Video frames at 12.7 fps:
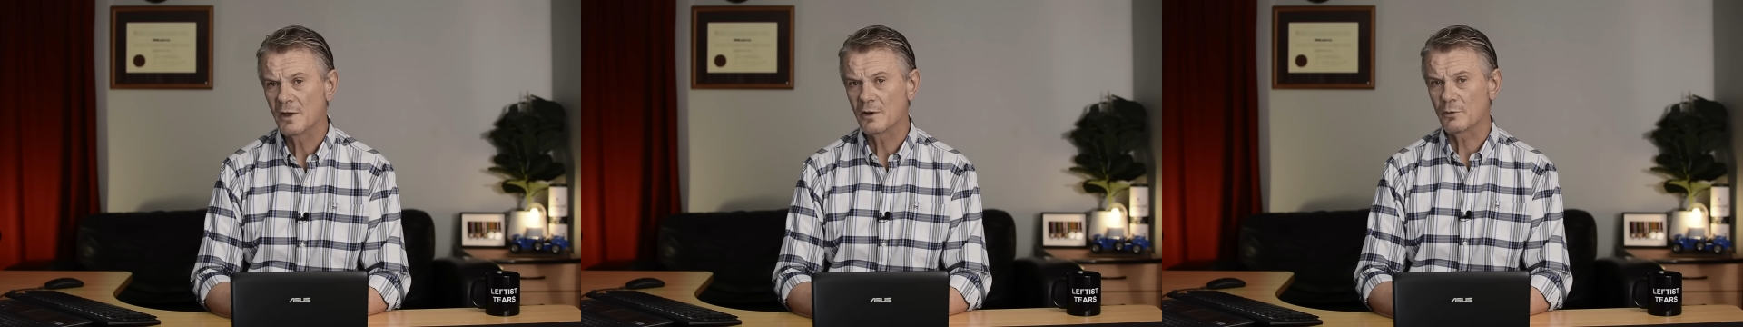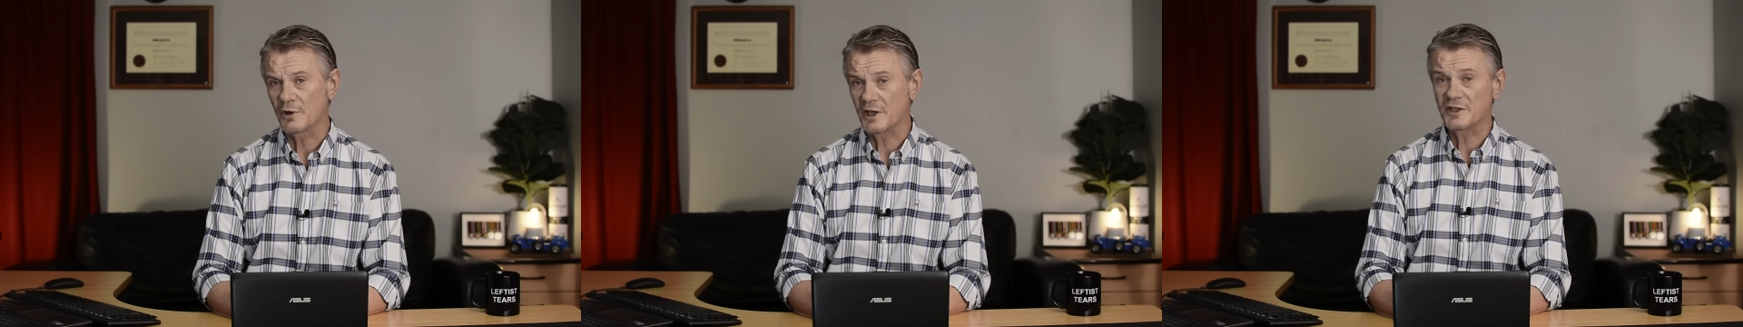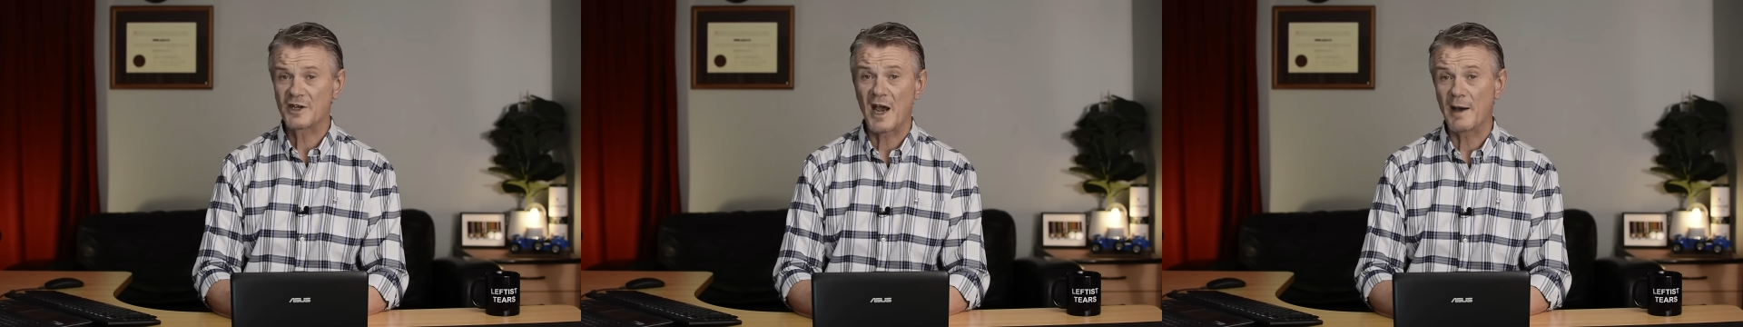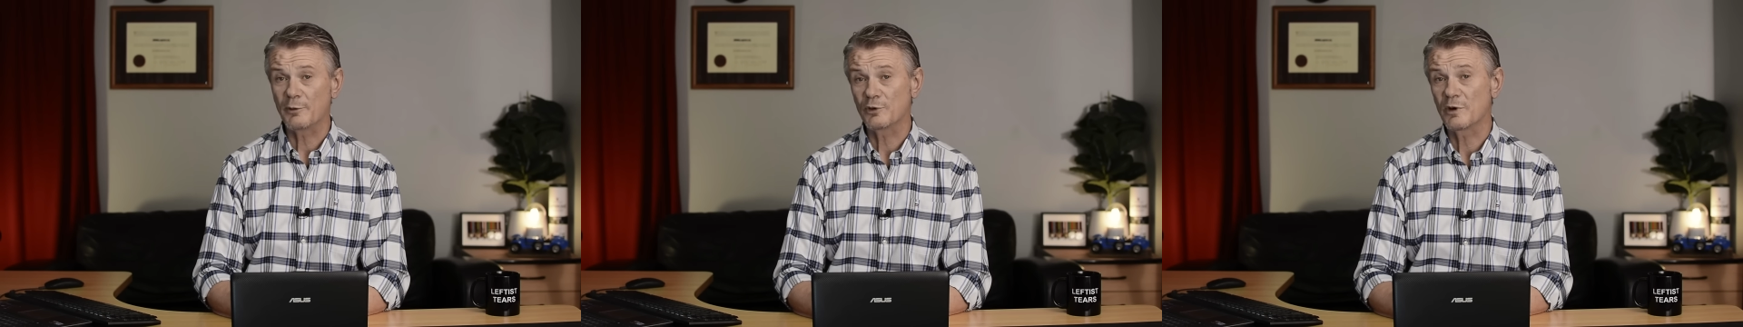With each
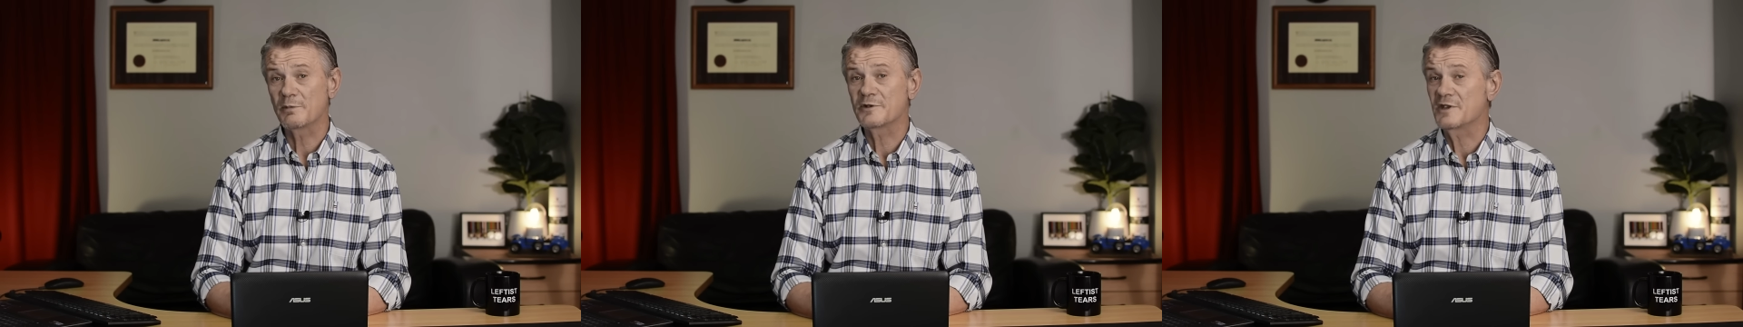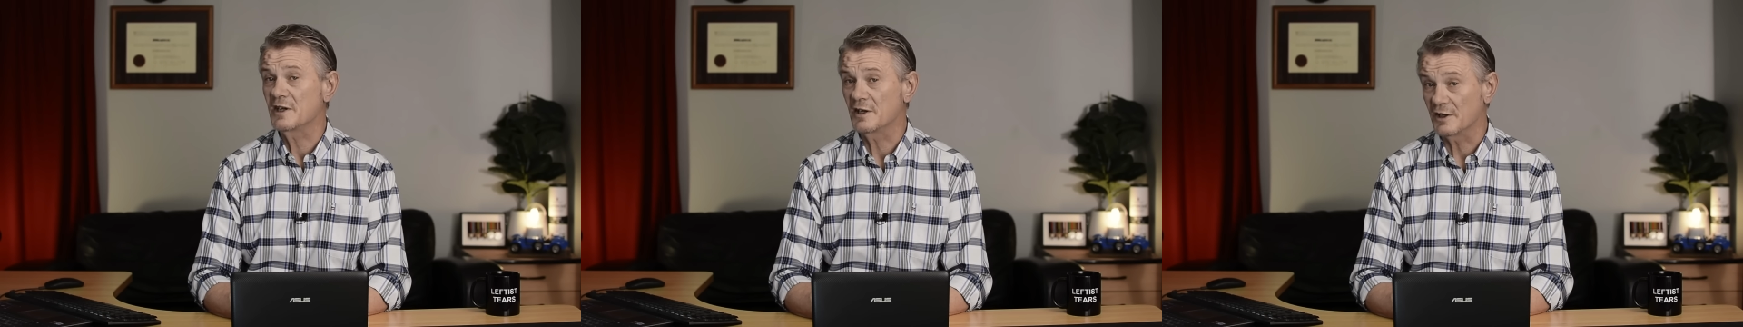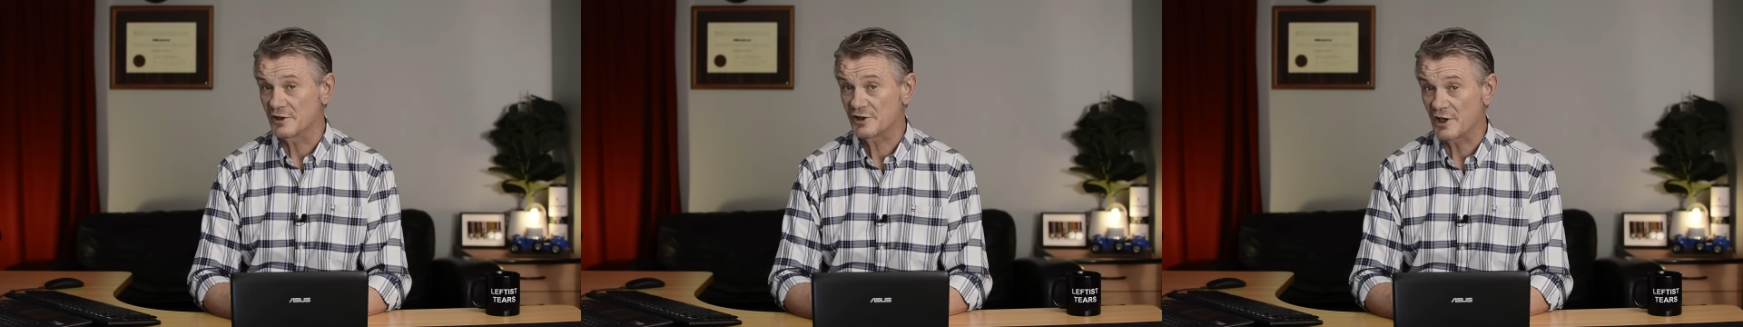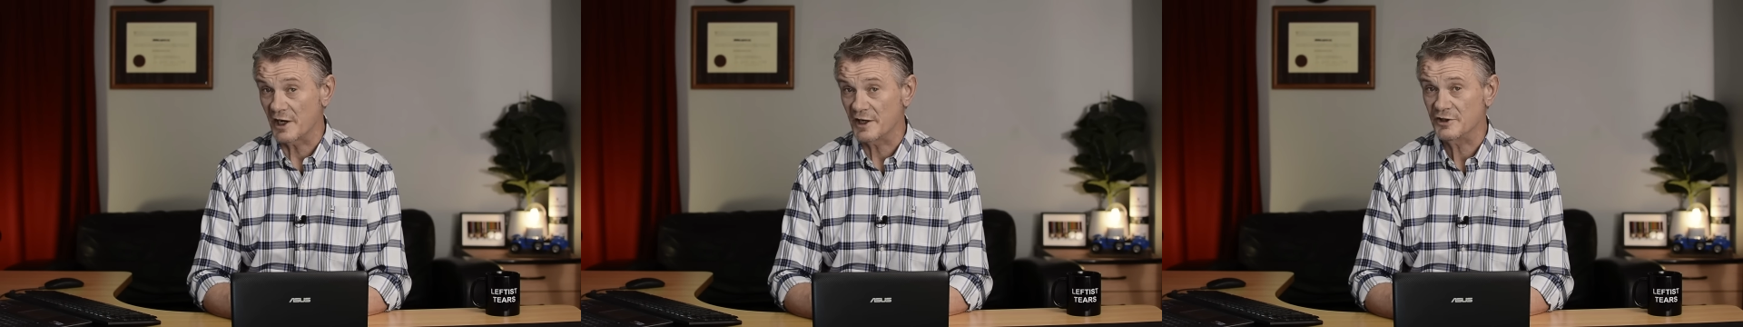hapu representing, as
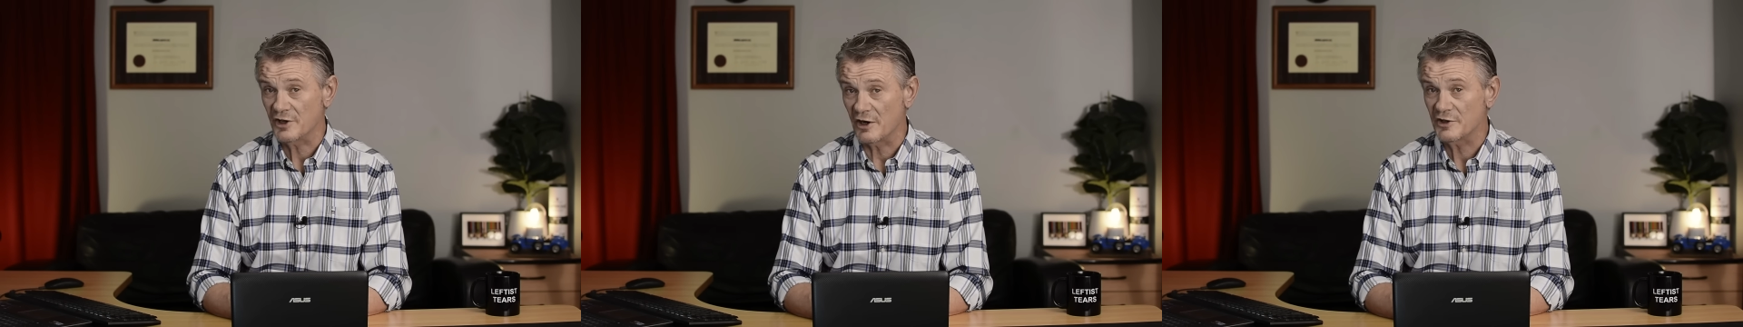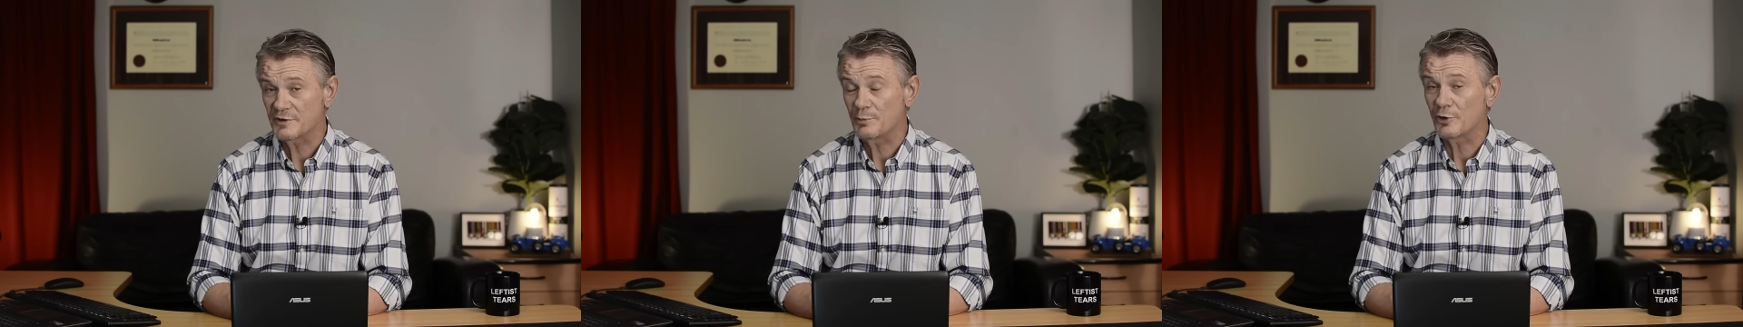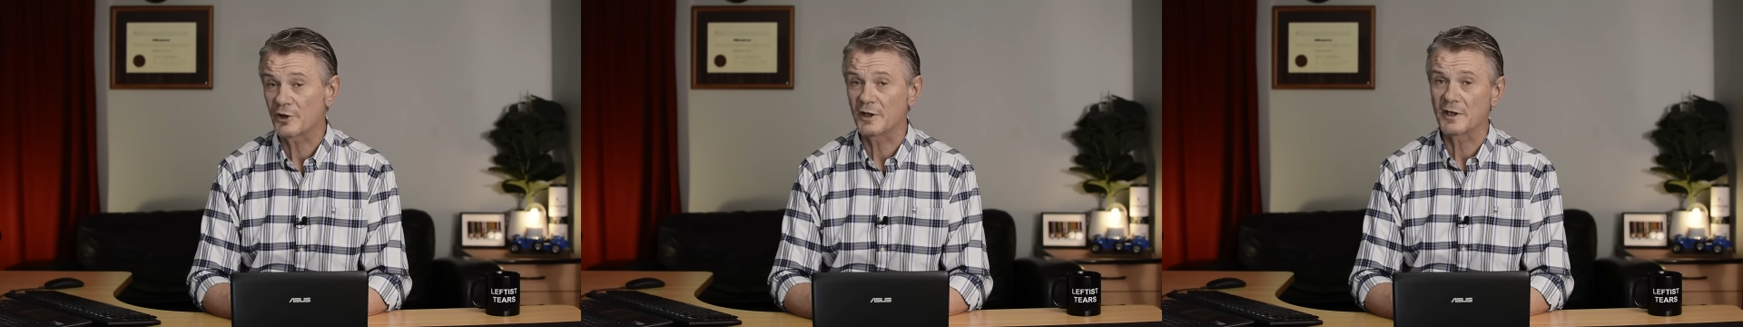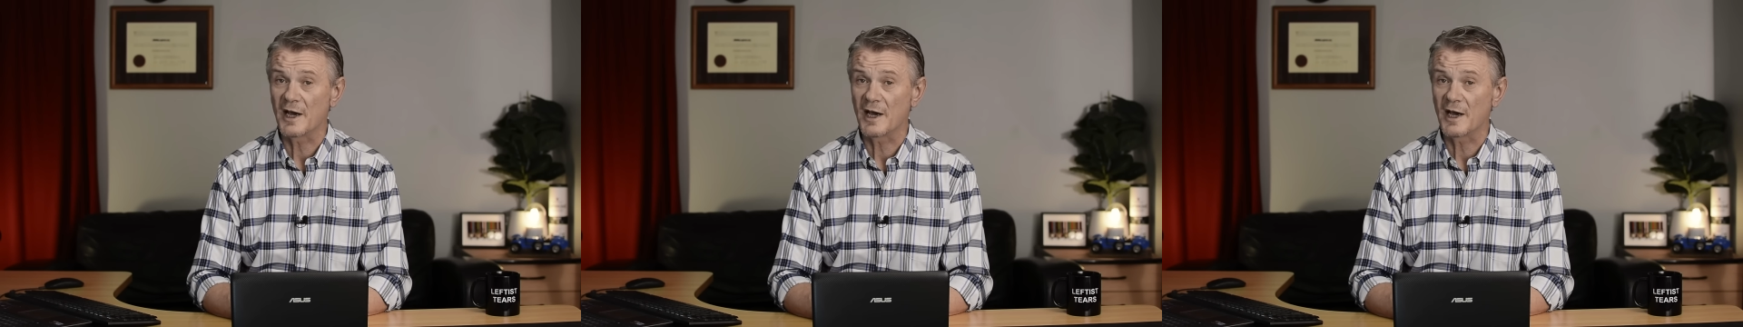Shane Jones put it,